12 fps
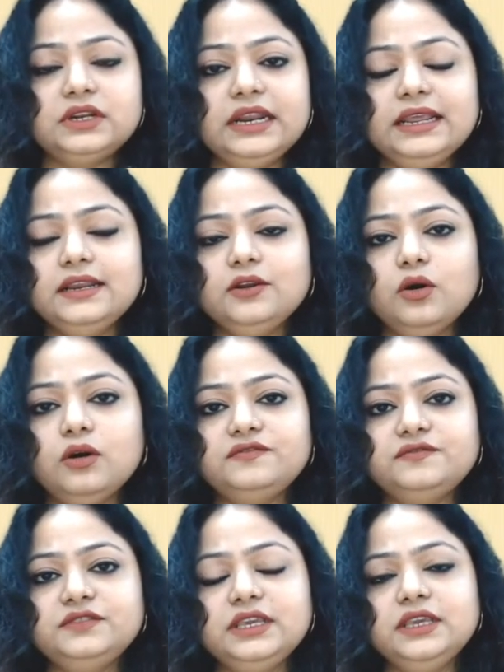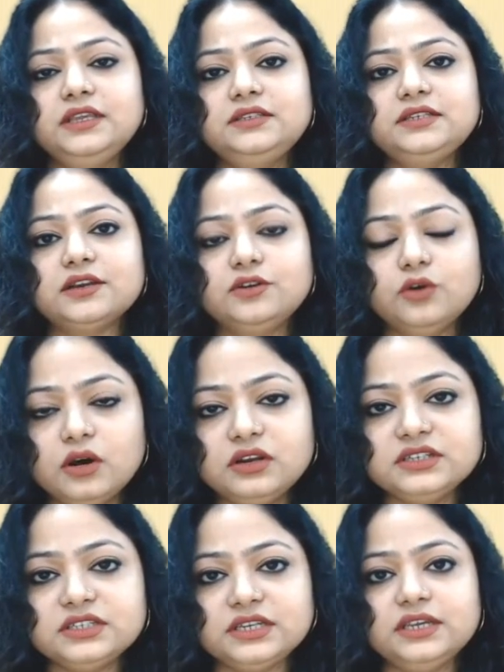need of the
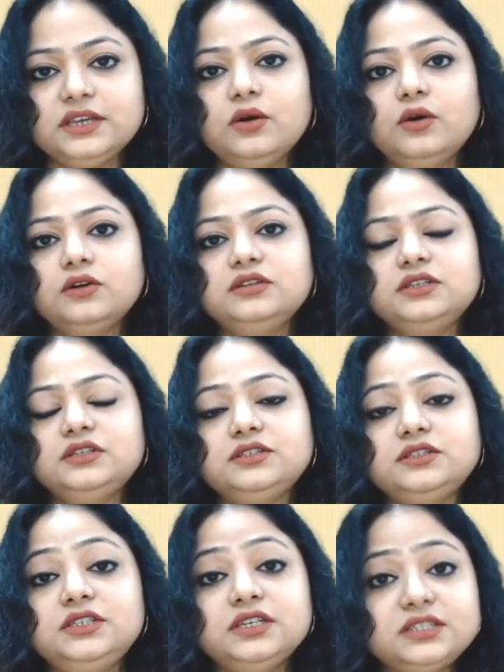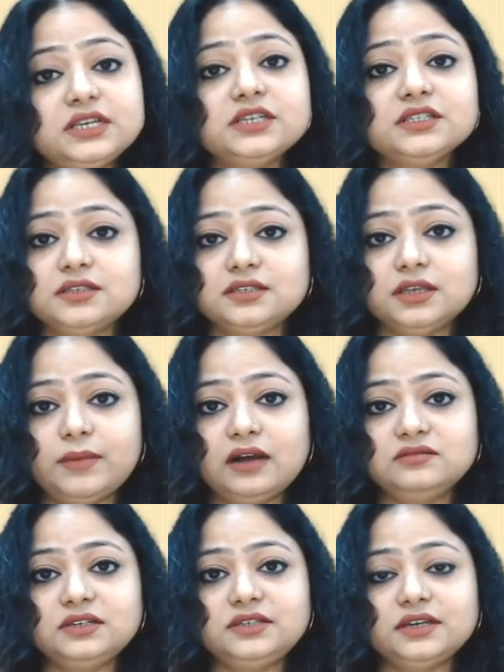technology or the decisions
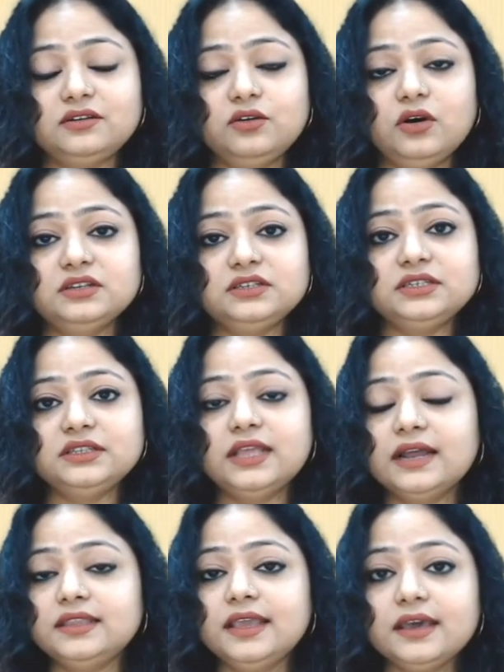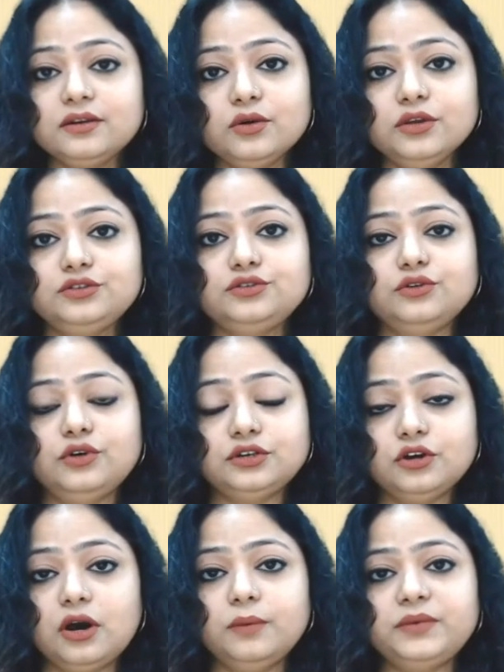about the technology that they are going to
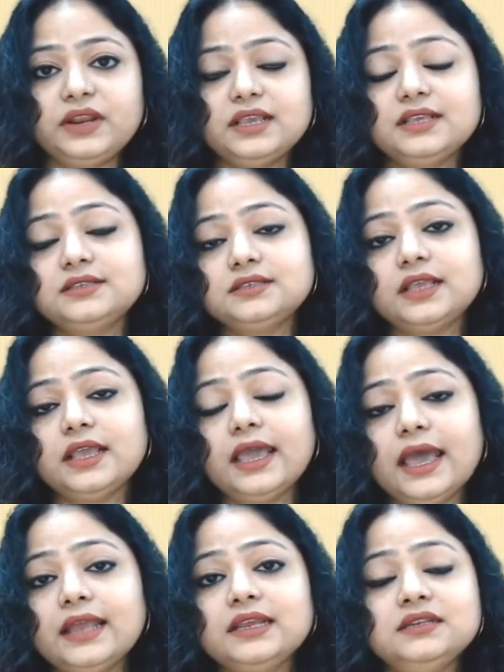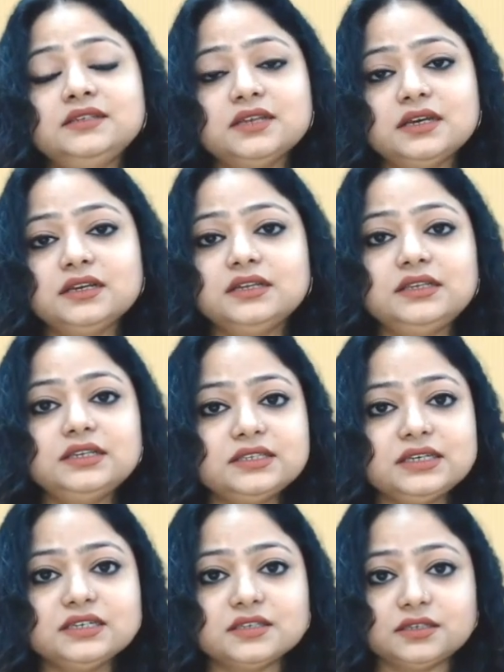adopt is an internal
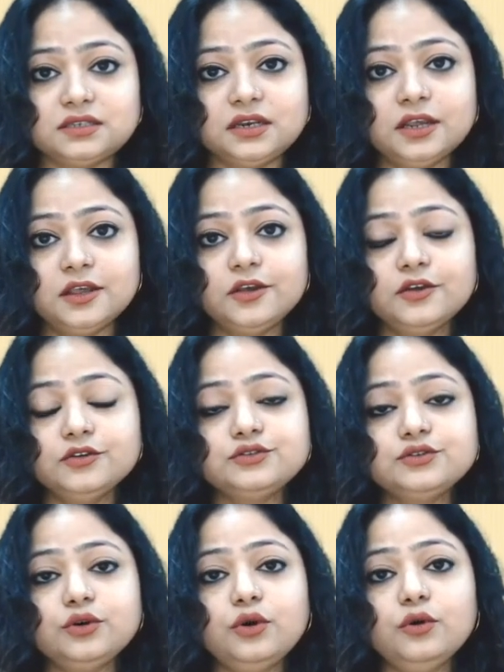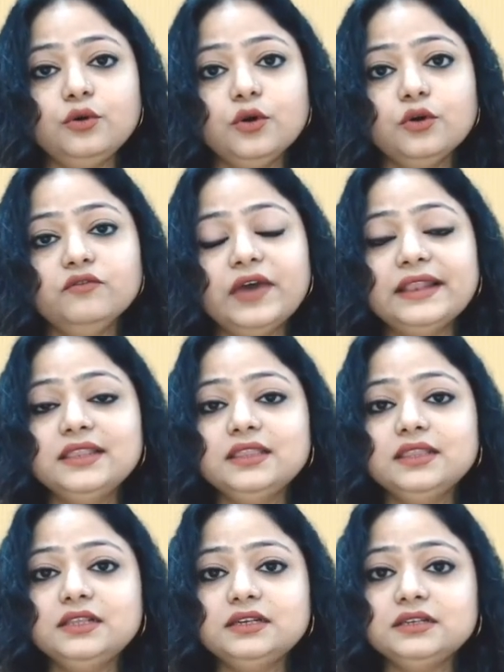decision. So
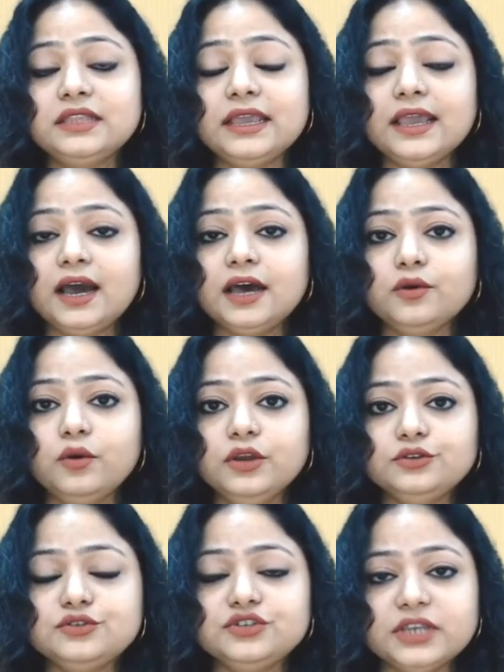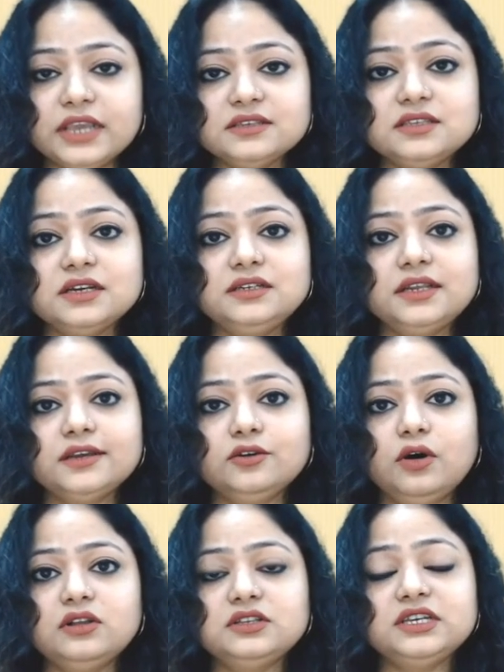when they are going to change their
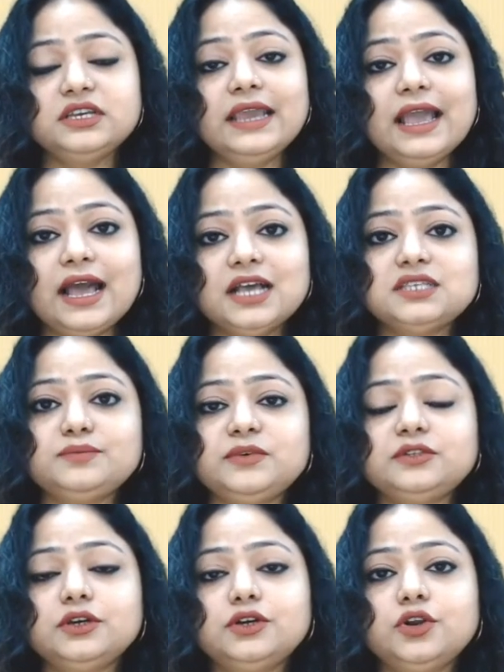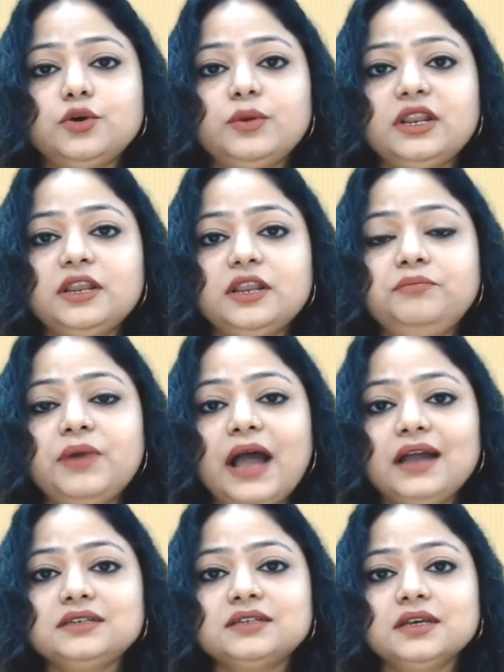technology as per the global
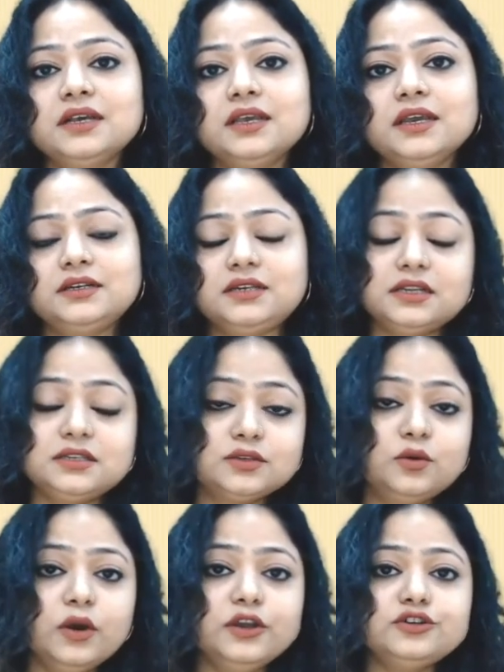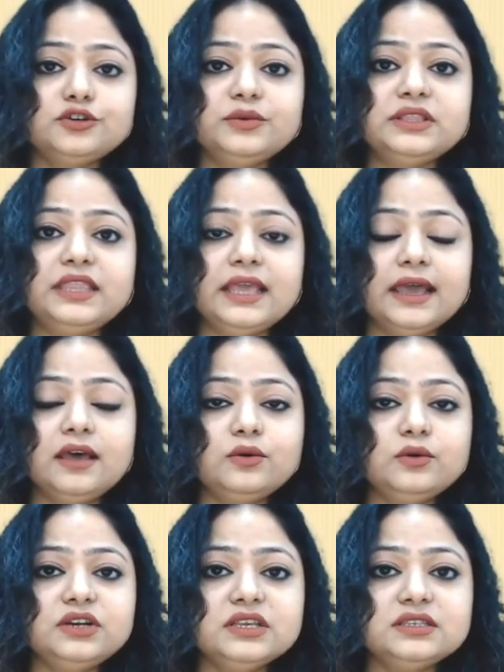impact, it is going to be their
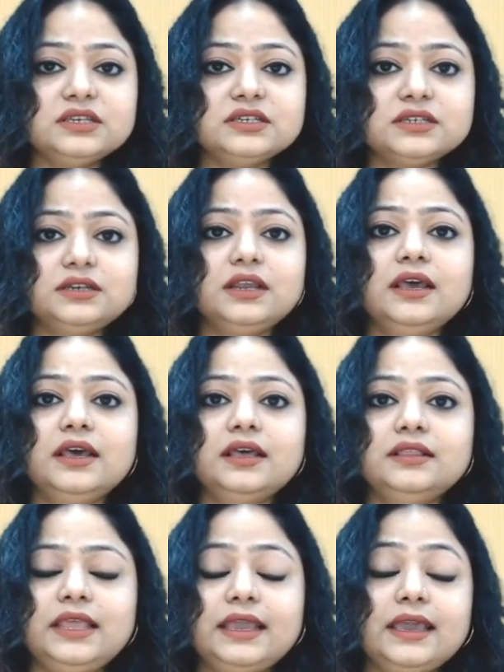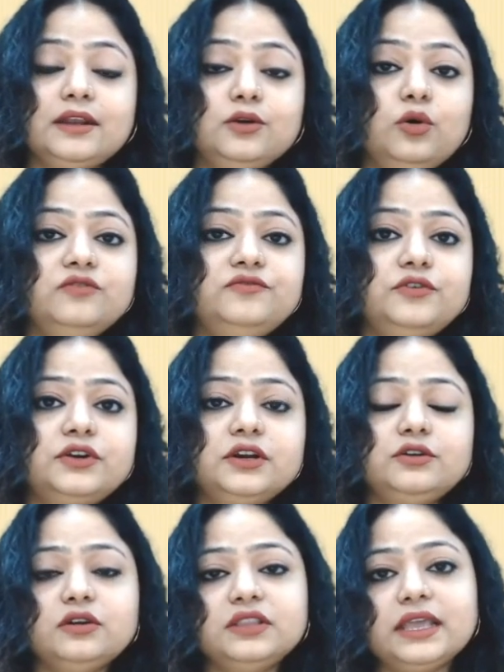own decision. They can go for
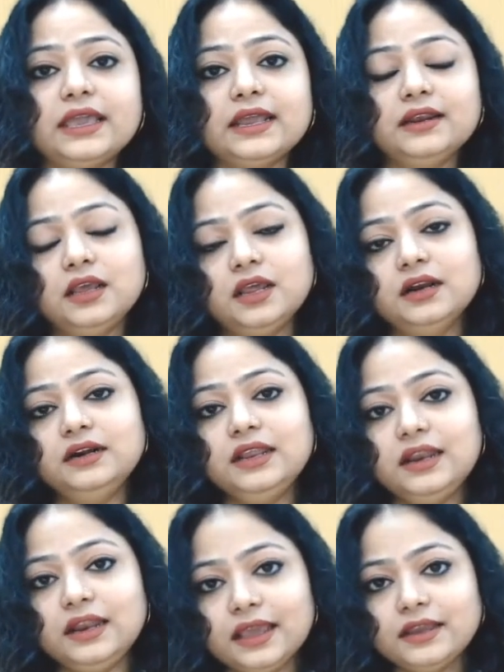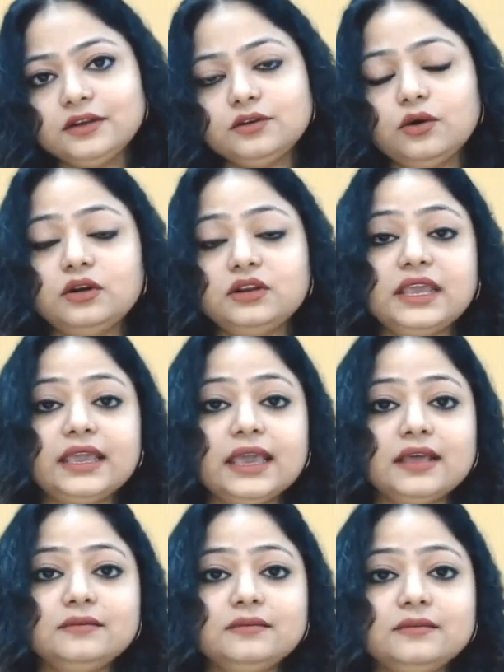it, or they can delay it, or they
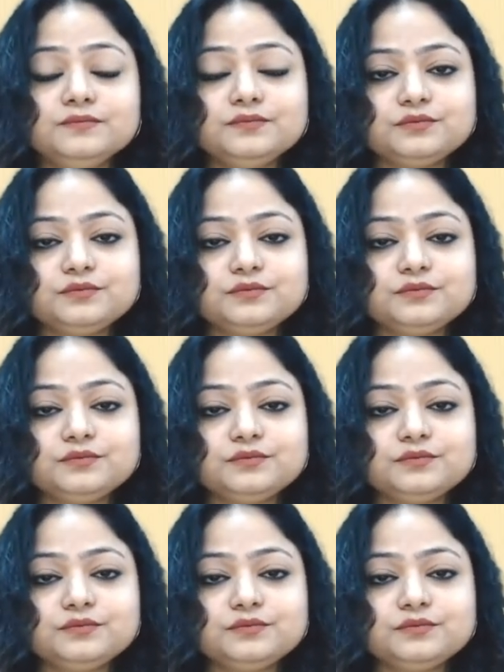can